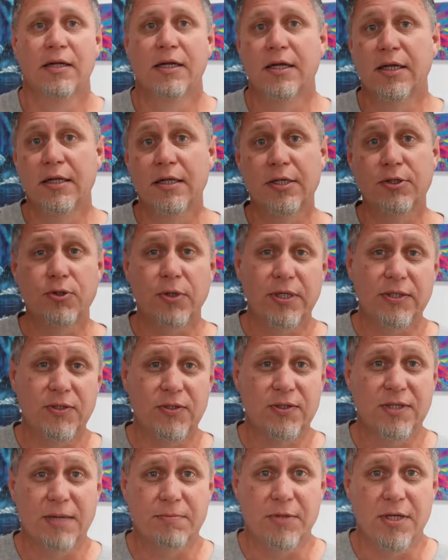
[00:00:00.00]
The choice
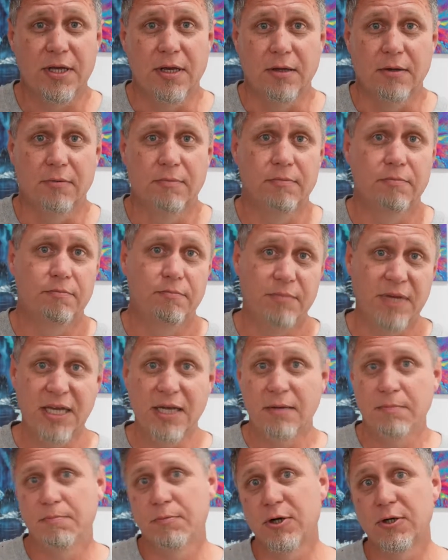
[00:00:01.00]
is up to you.
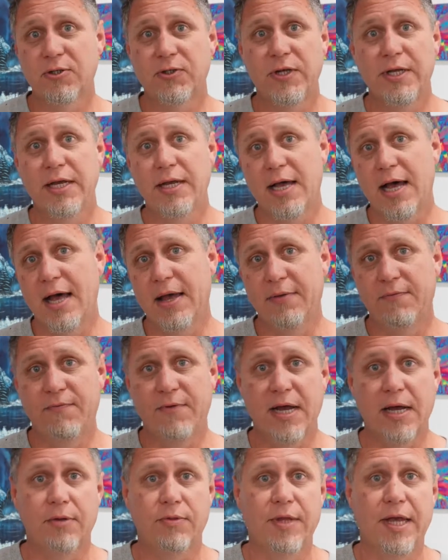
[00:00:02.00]
Me, personally, I've
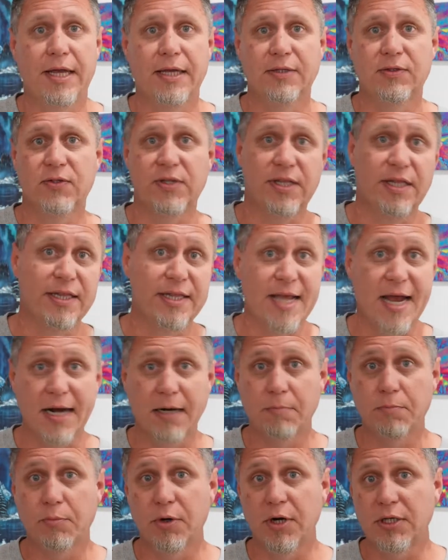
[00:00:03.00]
found that
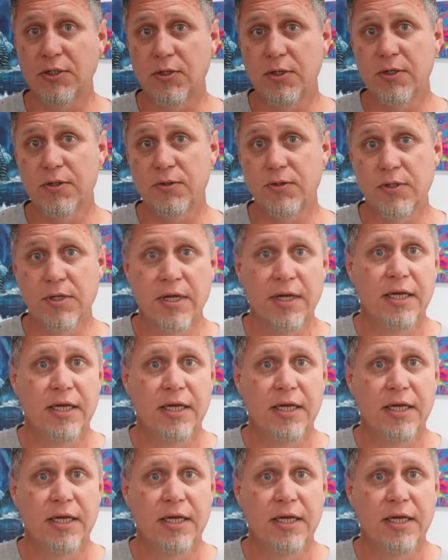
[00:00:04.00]
synthetic brushes